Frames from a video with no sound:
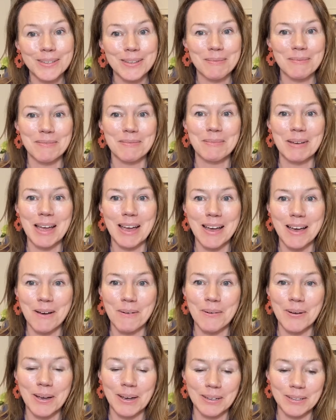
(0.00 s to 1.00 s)
some of my
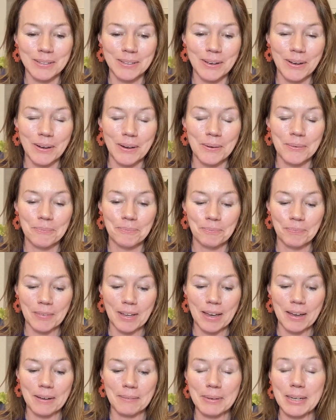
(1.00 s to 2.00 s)
artwork. So
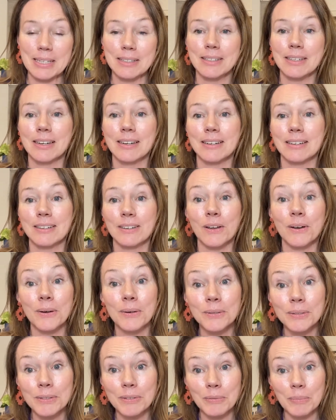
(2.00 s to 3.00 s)
he's done
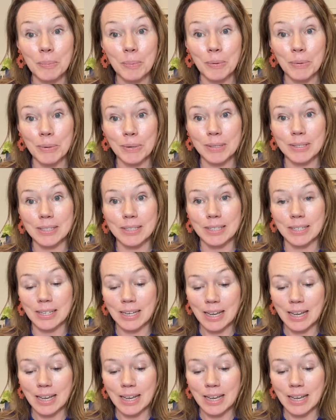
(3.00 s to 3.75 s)
loads of books